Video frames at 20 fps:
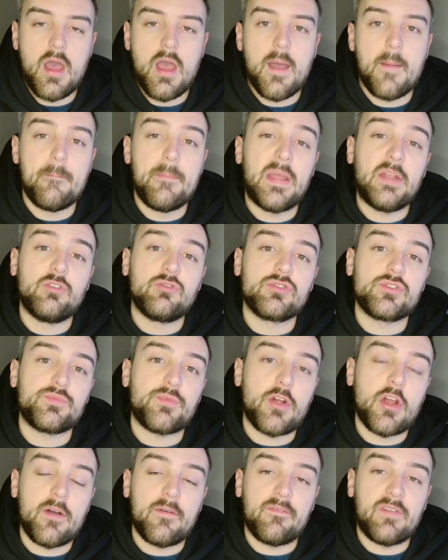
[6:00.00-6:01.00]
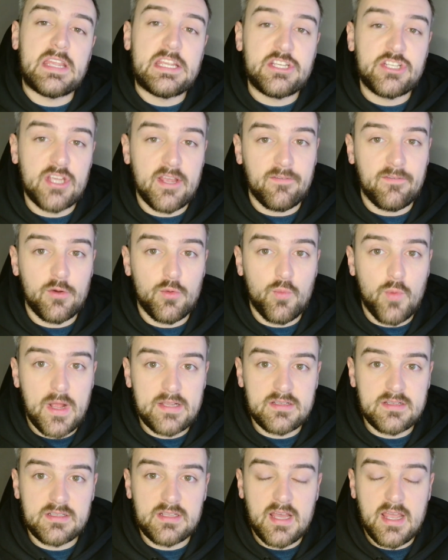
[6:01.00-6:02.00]
Middlesbrough v Sheffield
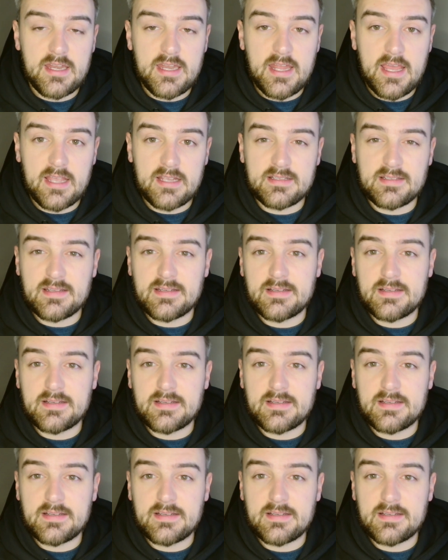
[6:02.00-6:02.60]
Wednesday next.